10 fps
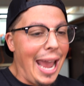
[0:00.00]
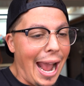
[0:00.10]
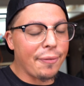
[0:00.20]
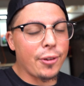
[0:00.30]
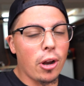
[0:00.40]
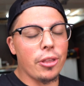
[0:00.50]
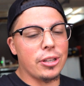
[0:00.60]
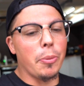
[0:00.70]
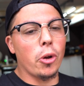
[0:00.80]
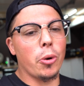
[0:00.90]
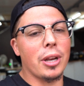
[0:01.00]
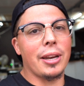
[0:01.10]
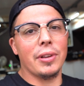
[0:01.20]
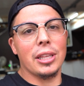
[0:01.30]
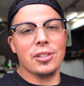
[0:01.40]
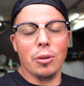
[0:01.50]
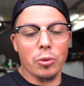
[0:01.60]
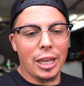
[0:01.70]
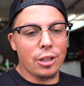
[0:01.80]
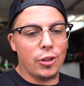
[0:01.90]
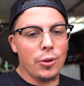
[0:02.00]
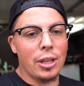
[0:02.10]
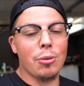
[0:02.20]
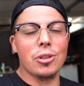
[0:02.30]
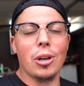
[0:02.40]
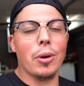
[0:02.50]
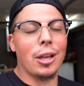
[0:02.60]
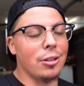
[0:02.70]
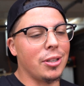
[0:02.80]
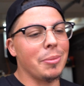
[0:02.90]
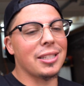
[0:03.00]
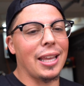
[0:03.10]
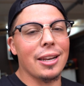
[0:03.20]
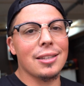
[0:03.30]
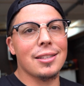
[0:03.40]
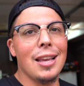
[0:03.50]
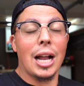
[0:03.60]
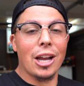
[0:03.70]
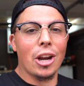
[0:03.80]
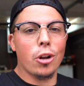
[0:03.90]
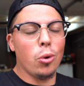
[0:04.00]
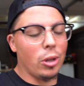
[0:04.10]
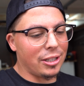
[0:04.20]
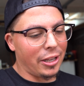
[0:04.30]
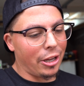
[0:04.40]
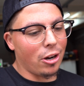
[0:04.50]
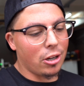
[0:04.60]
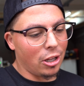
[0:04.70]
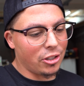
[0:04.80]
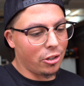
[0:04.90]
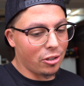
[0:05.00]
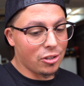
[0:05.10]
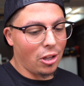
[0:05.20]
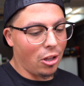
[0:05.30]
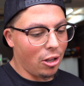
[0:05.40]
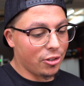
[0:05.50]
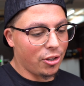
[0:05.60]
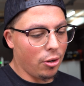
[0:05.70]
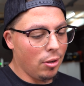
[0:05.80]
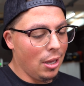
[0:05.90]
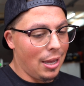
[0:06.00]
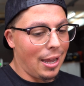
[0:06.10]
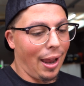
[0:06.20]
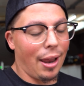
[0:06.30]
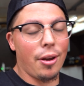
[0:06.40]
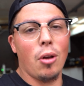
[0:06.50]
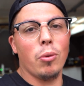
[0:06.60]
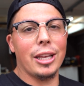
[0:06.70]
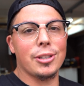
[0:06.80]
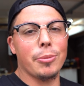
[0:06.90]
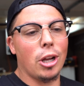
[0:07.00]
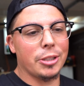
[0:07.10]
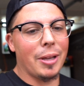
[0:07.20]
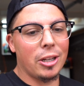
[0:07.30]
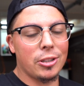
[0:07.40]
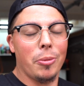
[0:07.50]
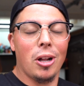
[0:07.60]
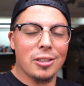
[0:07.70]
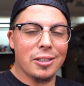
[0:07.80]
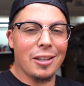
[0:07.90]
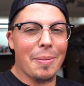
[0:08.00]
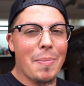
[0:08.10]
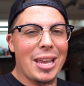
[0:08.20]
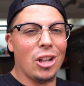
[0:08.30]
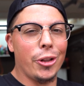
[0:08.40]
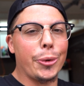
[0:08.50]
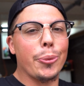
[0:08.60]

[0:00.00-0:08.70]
After all this motor work and everything's done, we'll get to it, and then we'll start working on some aesthetics. I got a cool SIR cluster to install also, and we'll get some cosmetic mods done and make it look